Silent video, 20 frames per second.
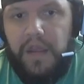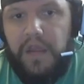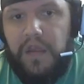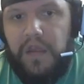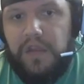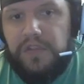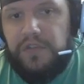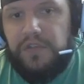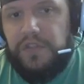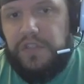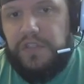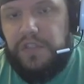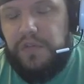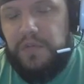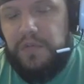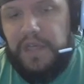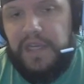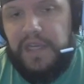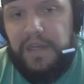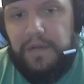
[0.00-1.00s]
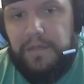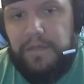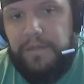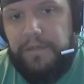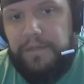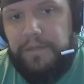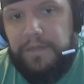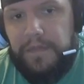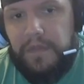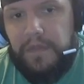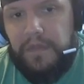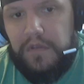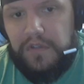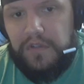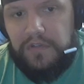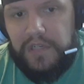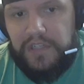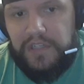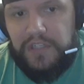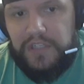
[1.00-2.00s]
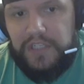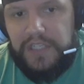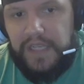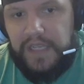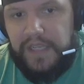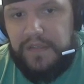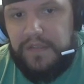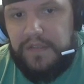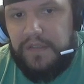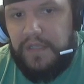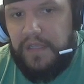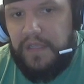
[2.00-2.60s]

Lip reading: so you do that, the treasure chests,